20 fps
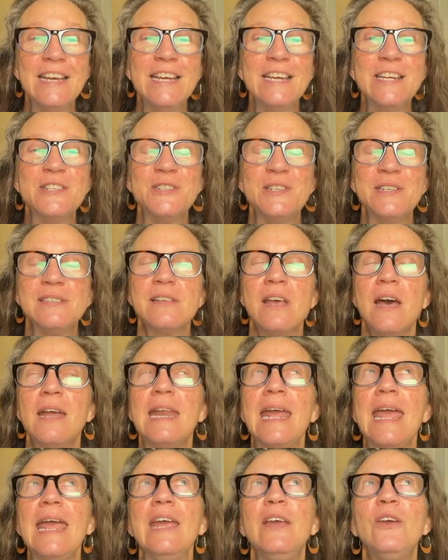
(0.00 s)
She's got
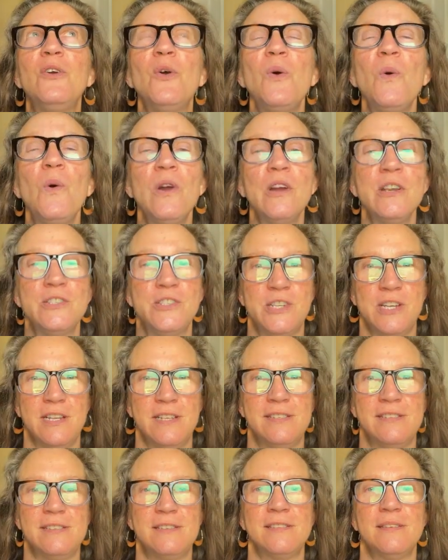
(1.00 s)
a
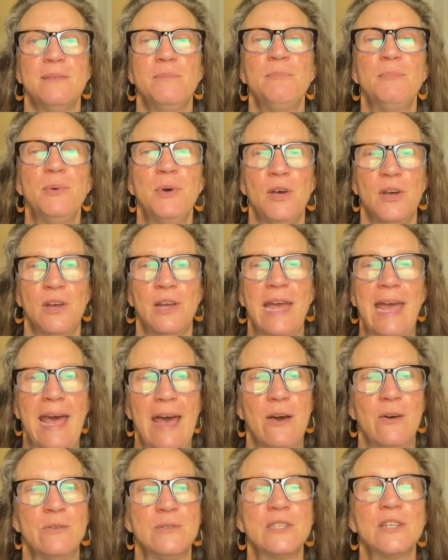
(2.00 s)
gorgeous book
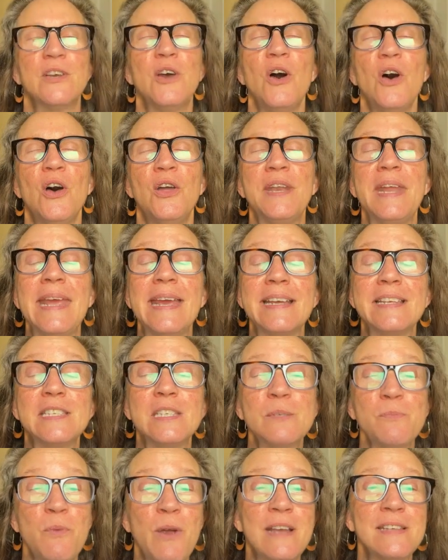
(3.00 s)
out called
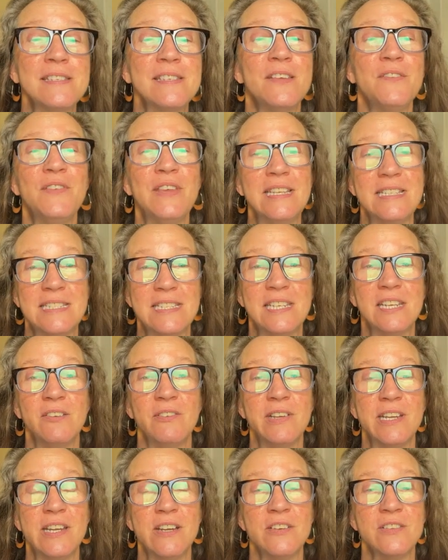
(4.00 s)
Expressive
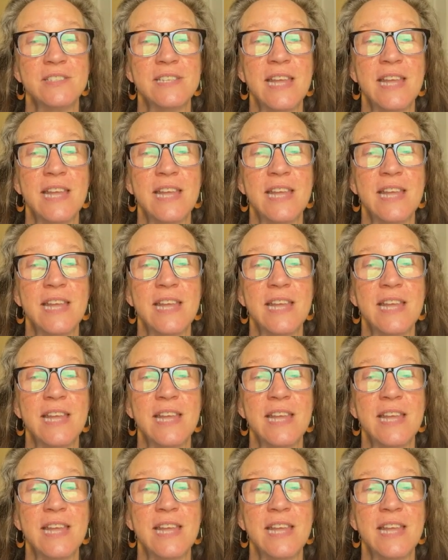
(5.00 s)
Interiors.